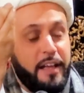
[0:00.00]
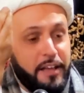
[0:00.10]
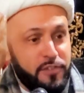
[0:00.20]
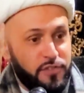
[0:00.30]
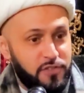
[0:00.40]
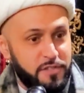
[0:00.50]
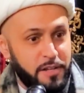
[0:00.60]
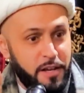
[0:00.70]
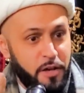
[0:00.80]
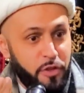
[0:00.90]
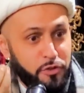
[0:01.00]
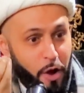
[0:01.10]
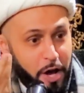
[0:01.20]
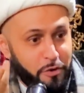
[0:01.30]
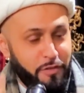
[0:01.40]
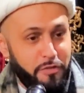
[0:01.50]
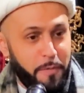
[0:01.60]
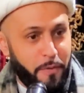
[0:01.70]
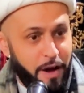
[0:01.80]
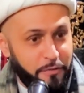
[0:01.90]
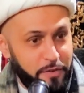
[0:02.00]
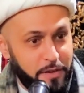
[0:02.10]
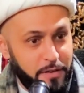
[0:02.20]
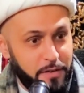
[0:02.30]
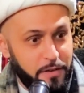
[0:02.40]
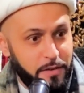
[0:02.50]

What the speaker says: is the daughter of the Prophet.